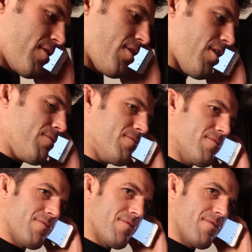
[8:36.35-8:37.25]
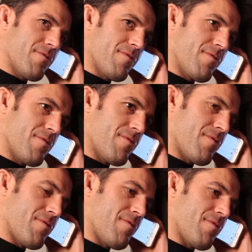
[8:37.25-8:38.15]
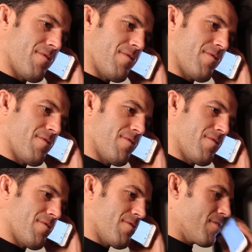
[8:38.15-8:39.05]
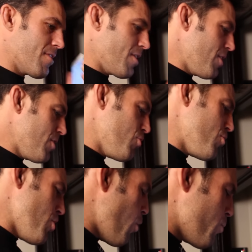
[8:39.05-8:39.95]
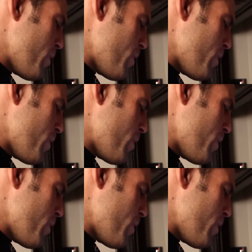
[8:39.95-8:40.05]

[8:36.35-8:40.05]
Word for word: Hello? What do you want? You know